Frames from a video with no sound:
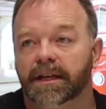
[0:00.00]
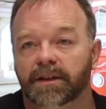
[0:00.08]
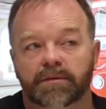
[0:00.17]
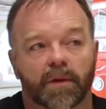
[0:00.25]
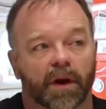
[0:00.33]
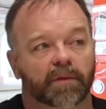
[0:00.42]

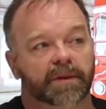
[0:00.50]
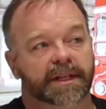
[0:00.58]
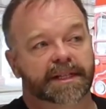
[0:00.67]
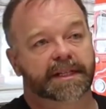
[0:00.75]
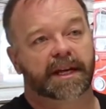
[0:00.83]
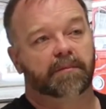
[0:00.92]
You might want to
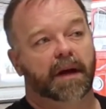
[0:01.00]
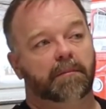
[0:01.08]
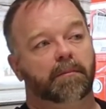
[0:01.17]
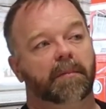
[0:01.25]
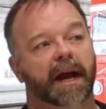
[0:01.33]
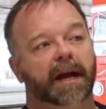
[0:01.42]
step
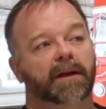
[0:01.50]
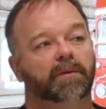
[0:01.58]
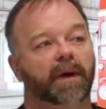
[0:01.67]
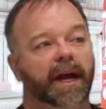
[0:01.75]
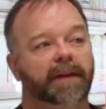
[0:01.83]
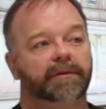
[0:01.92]
back
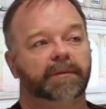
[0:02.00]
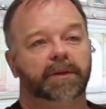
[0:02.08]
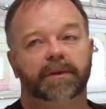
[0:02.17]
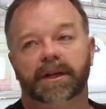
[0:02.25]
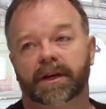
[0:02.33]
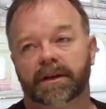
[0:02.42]
away from the
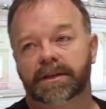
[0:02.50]
window.